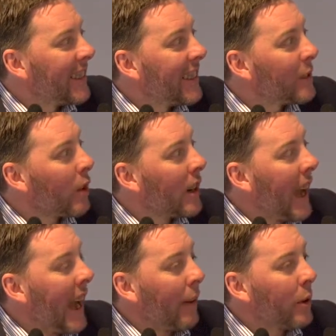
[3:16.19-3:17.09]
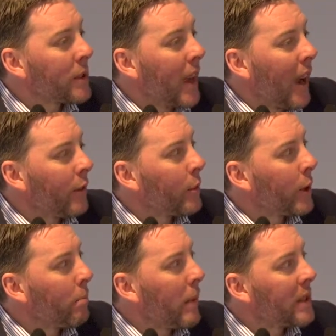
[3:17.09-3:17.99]
There's one. And we also
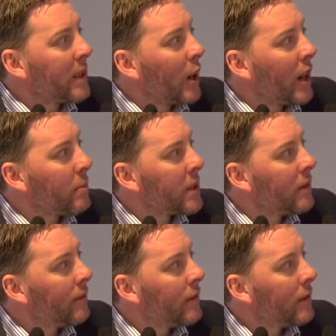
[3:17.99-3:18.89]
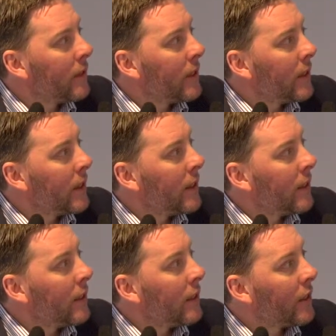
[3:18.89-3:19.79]
have bus times
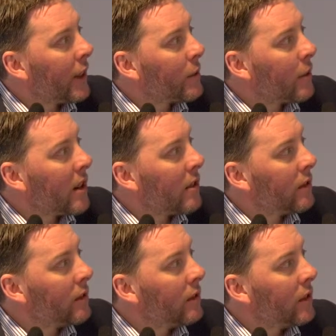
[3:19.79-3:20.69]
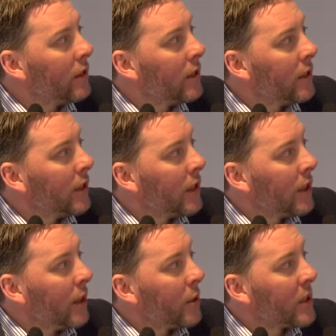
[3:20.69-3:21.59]
on there as well,
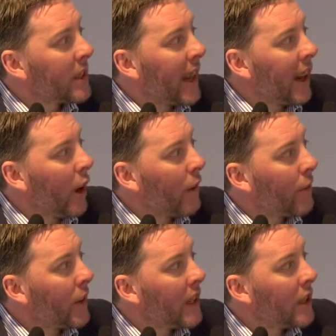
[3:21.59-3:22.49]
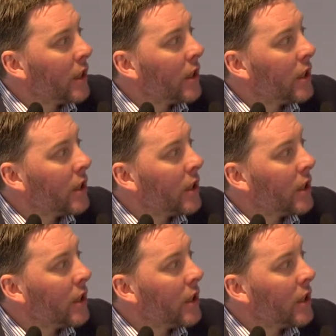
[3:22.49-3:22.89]
which is again a live feed.